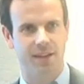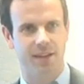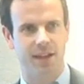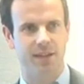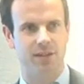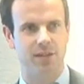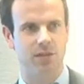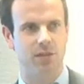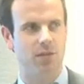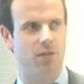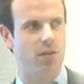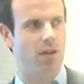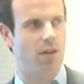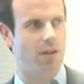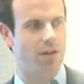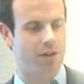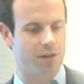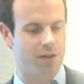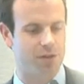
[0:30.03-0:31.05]
that's no
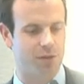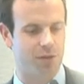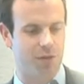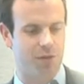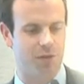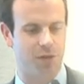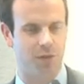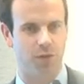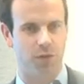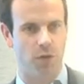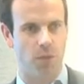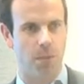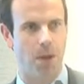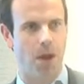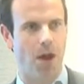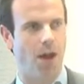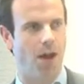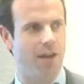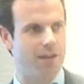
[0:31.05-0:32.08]
longer sort of a faux
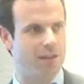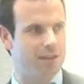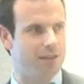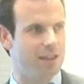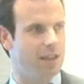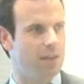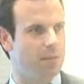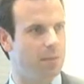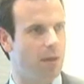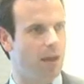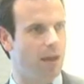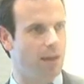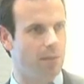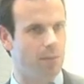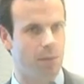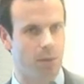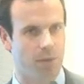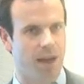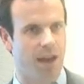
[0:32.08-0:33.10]
pas to data mine,
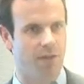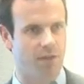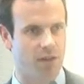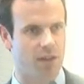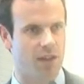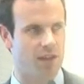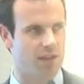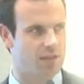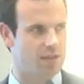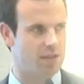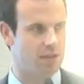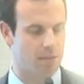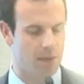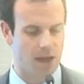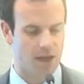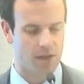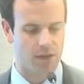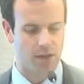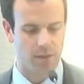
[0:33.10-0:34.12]
but we have to think
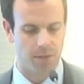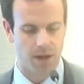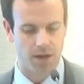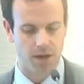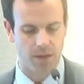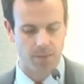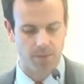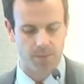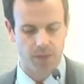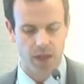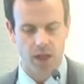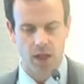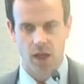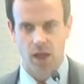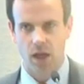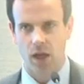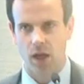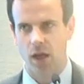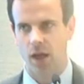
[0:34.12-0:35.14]
systematically about it.
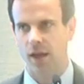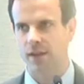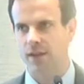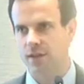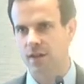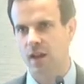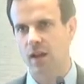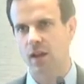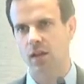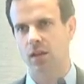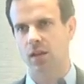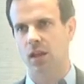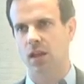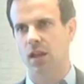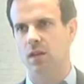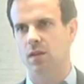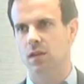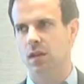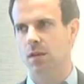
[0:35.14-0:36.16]
And secondly
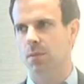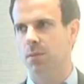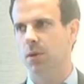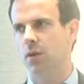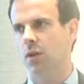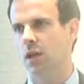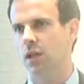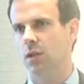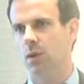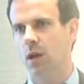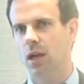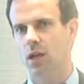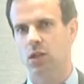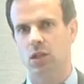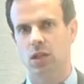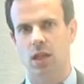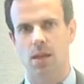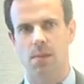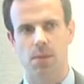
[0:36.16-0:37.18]
is the ability to
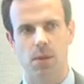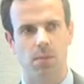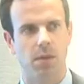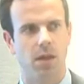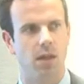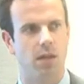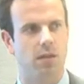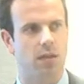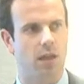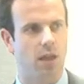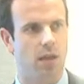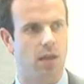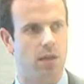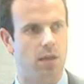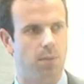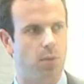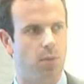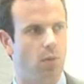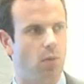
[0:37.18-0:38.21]
actually implement and
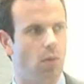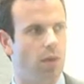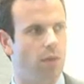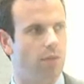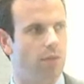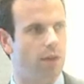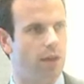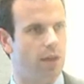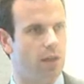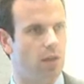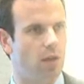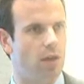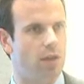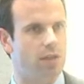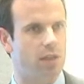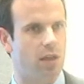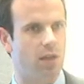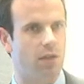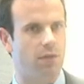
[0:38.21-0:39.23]
deploy very
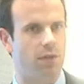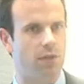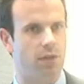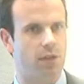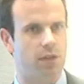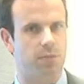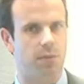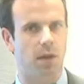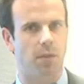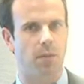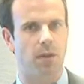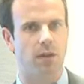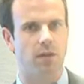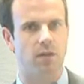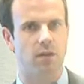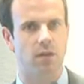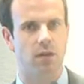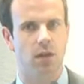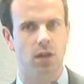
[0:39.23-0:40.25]
large-scale field
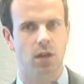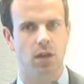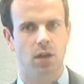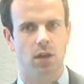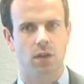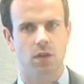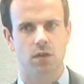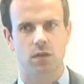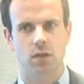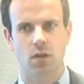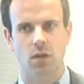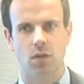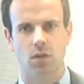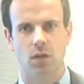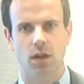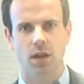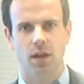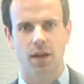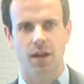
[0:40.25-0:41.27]
experiments.
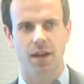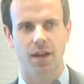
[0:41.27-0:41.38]
So